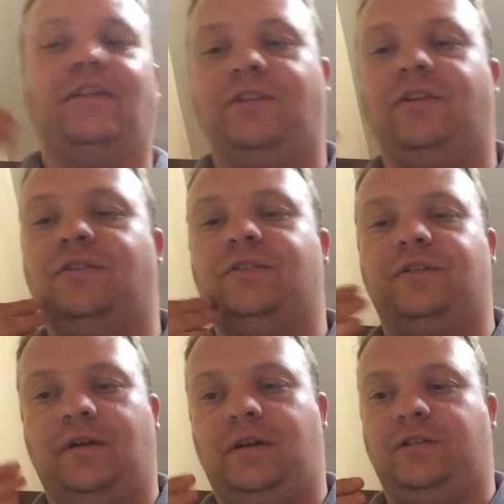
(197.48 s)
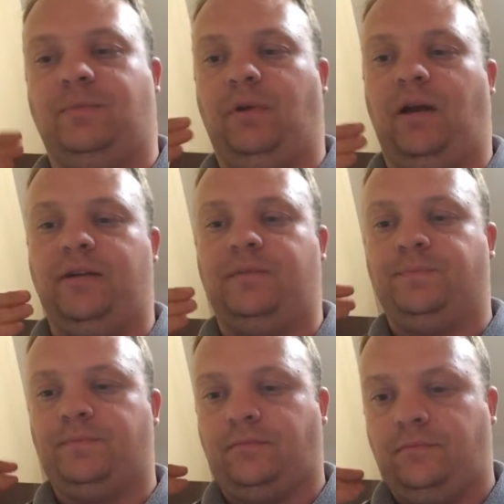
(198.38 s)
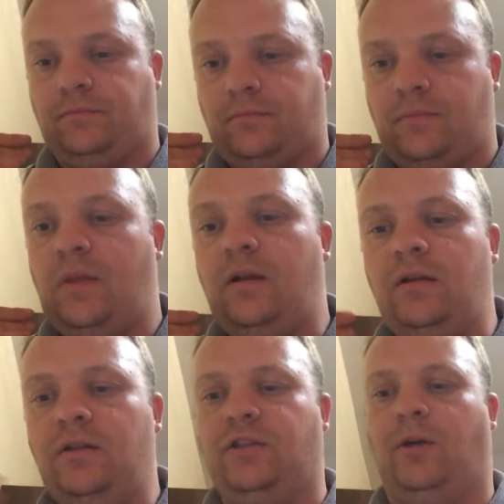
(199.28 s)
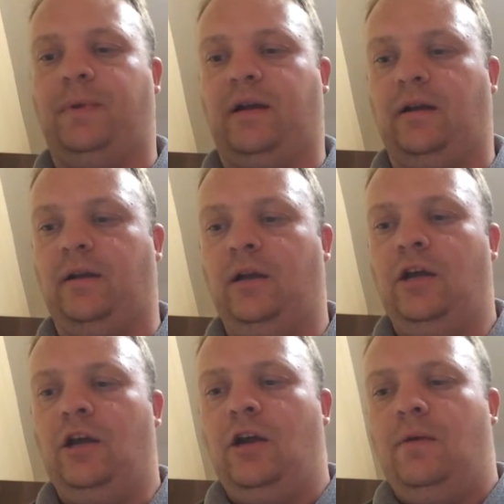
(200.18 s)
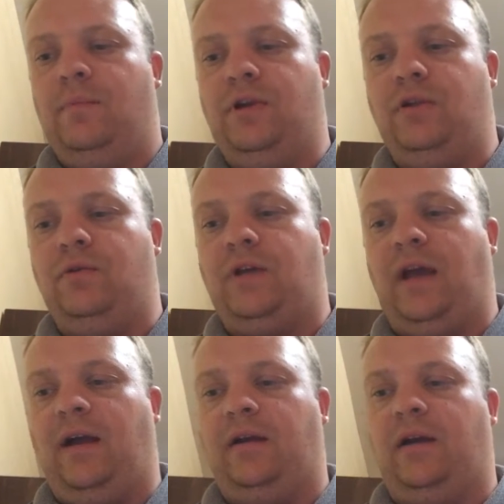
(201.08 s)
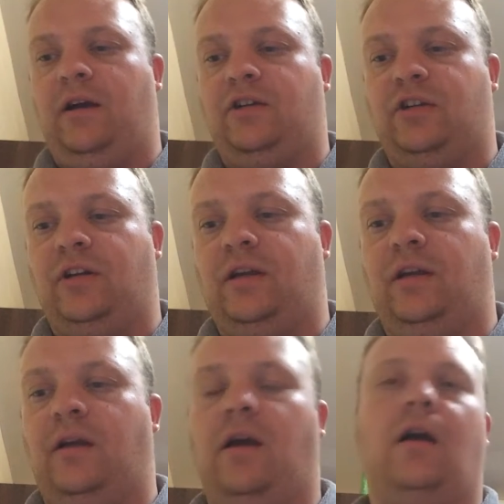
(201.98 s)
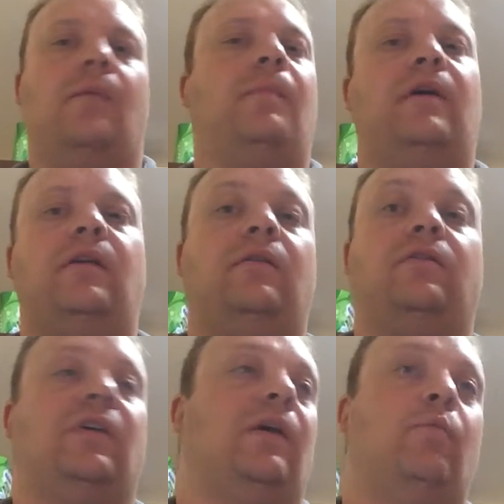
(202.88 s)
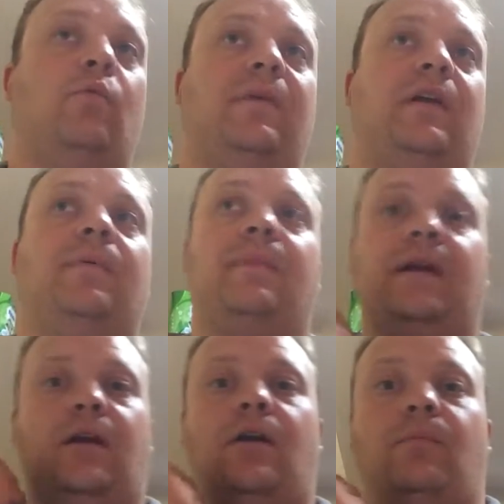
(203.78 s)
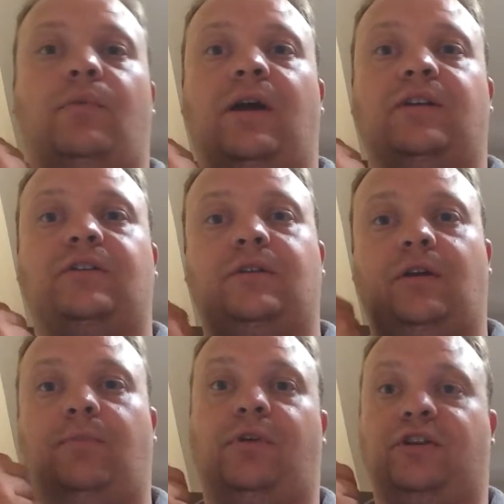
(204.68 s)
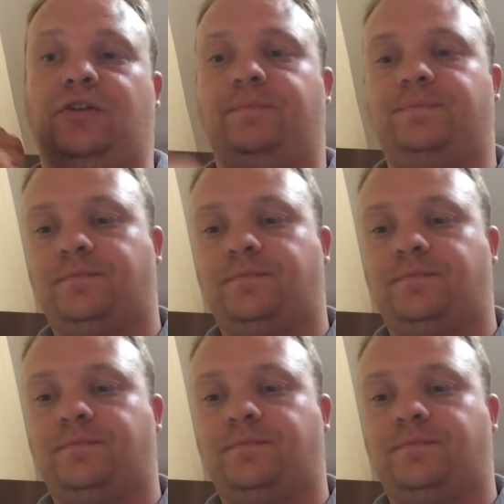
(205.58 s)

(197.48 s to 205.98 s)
is used and it's applied topically but you can actually um, use it, warm it up and make a compress compression